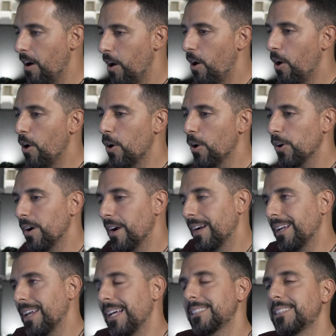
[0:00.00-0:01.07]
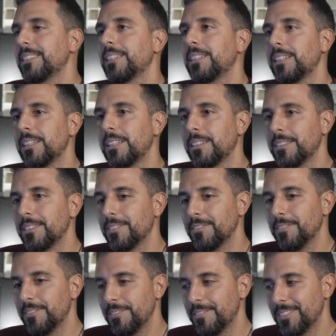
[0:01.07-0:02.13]
are a classic
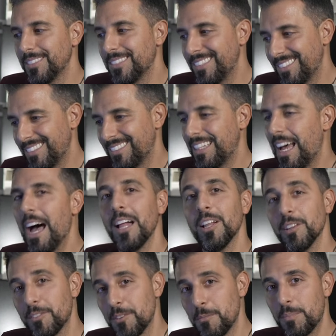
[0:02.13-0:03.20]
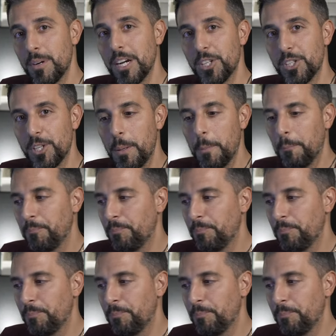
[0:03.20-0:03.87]
style of compression.